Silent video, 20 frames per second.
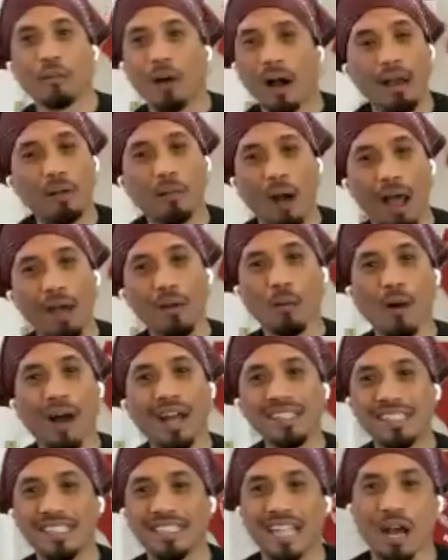I
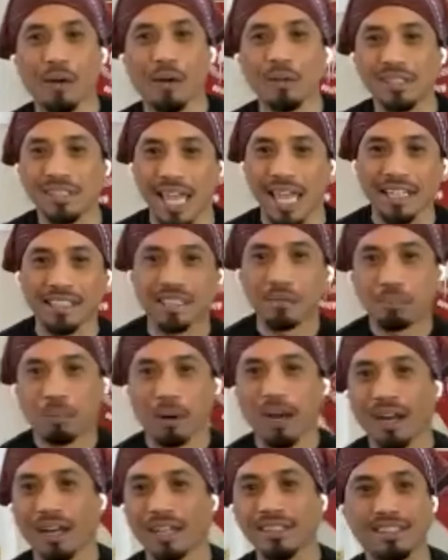wasn't. I was taking a
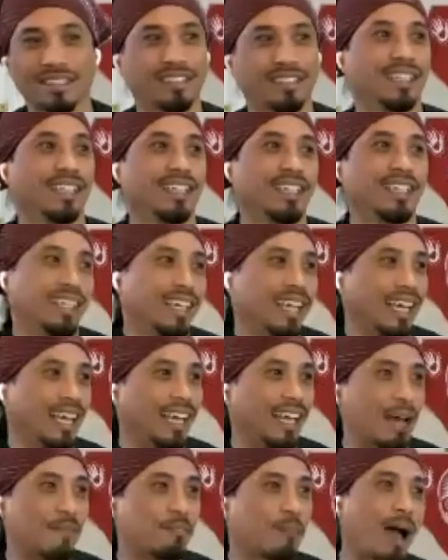bus
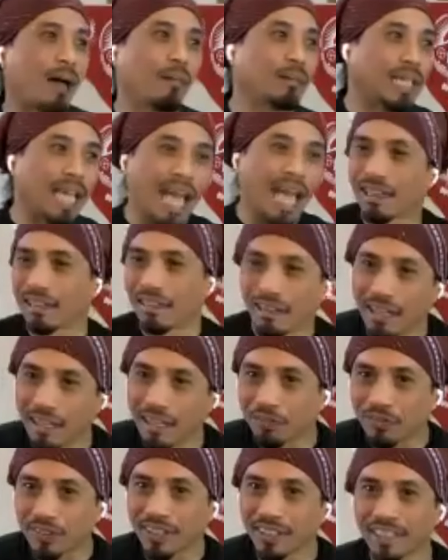and I probably had
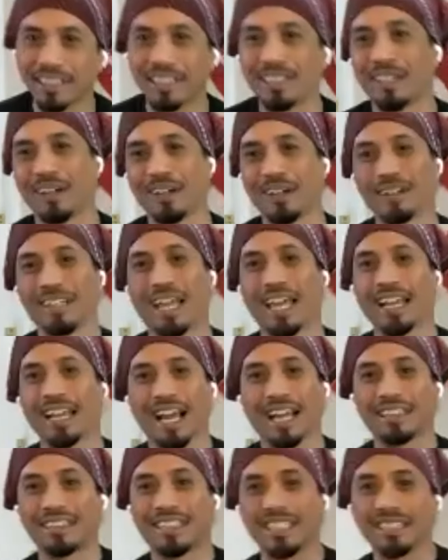Lyft,
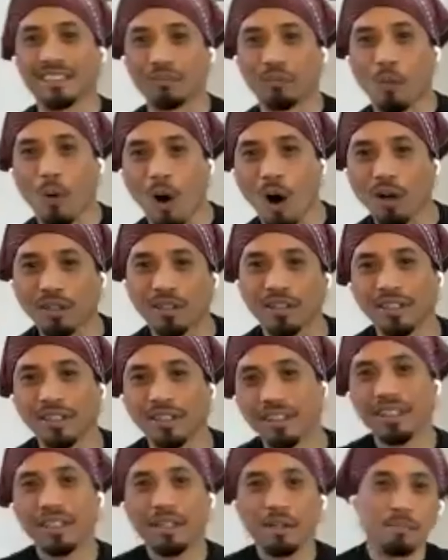like I didn't walk
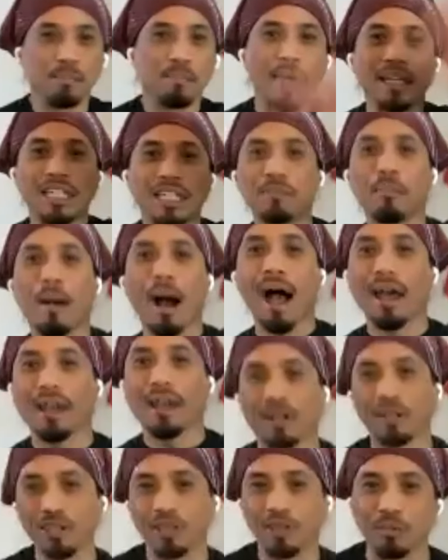many
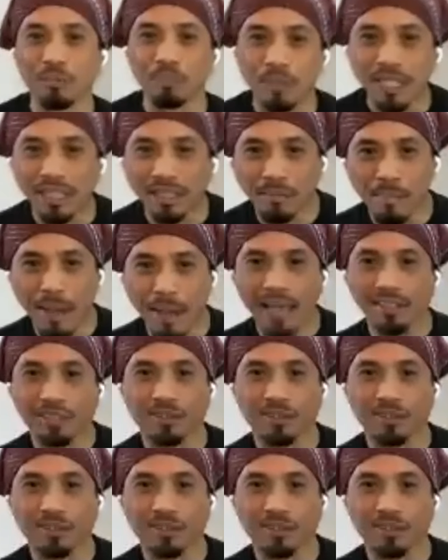miles to meet a